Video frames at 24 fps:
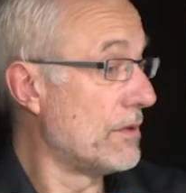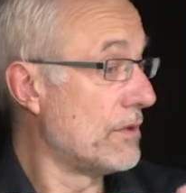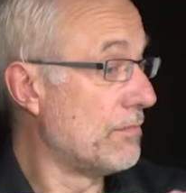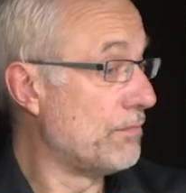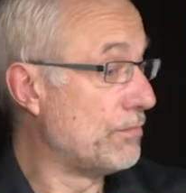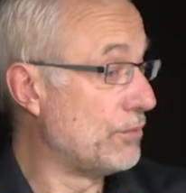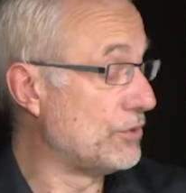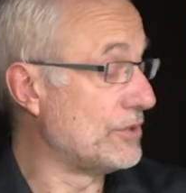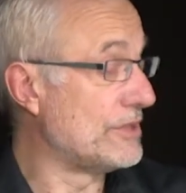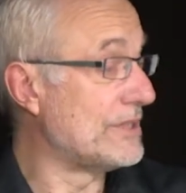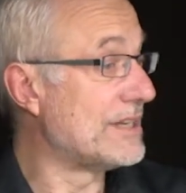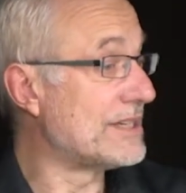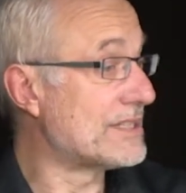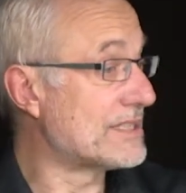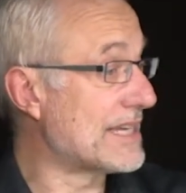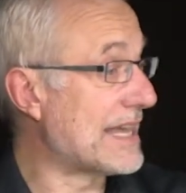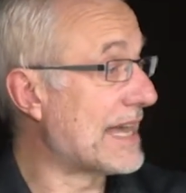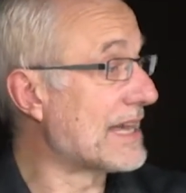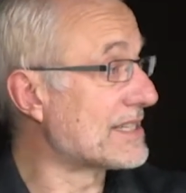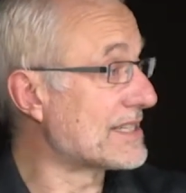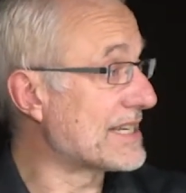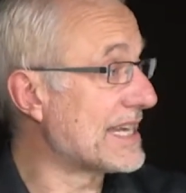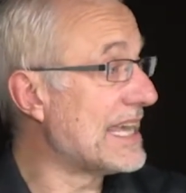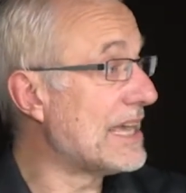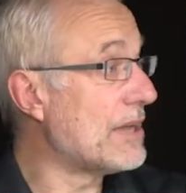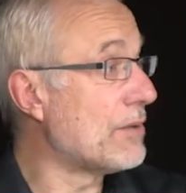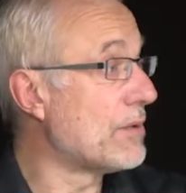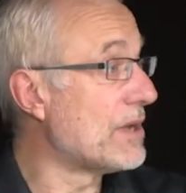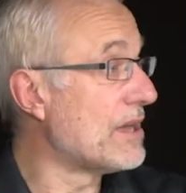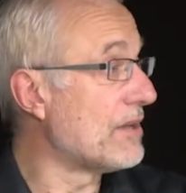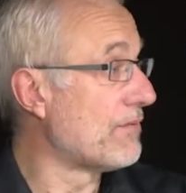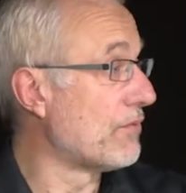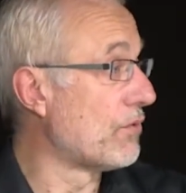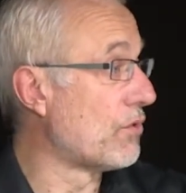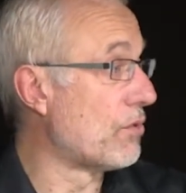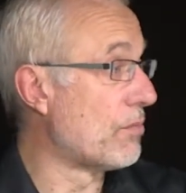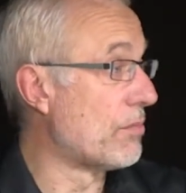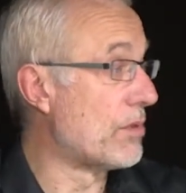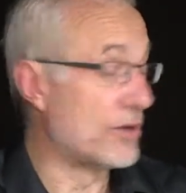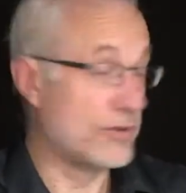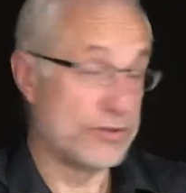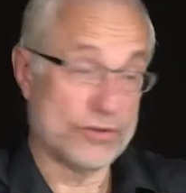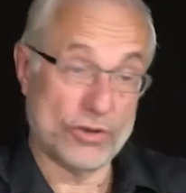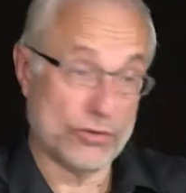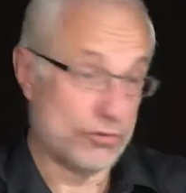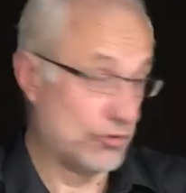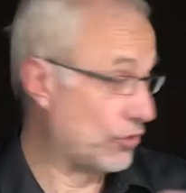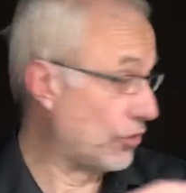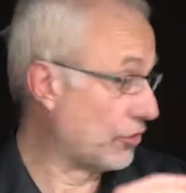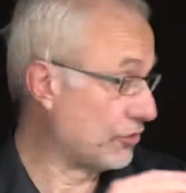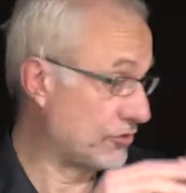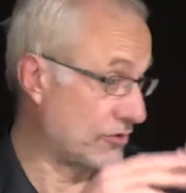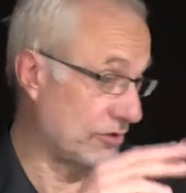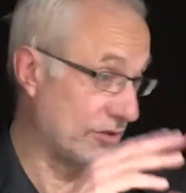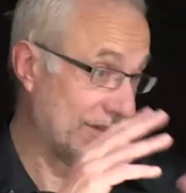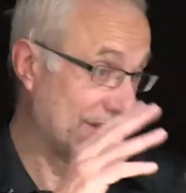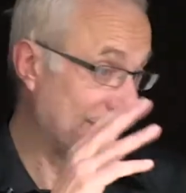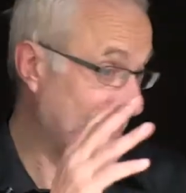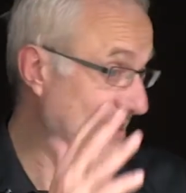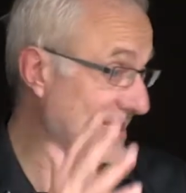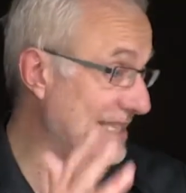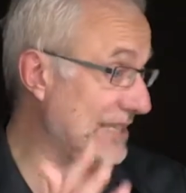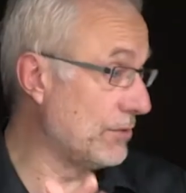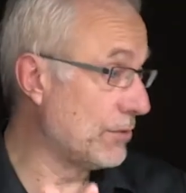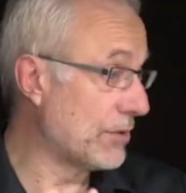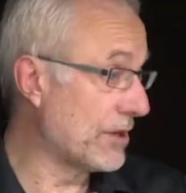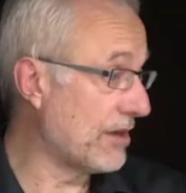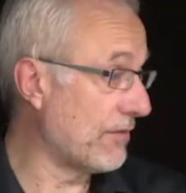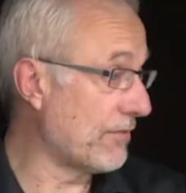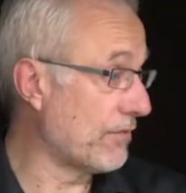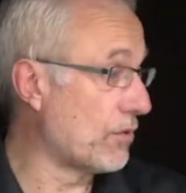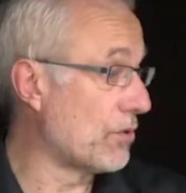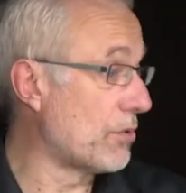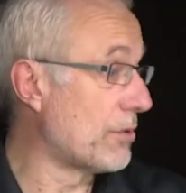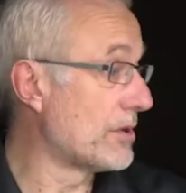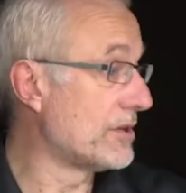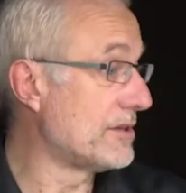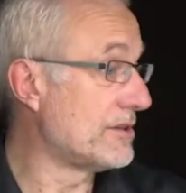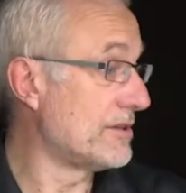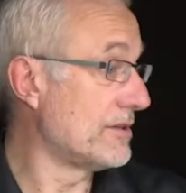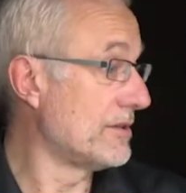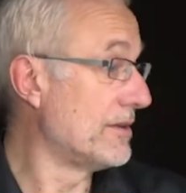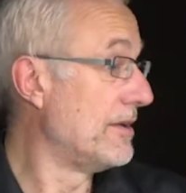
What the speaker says: put this as a way forward, not the way forward.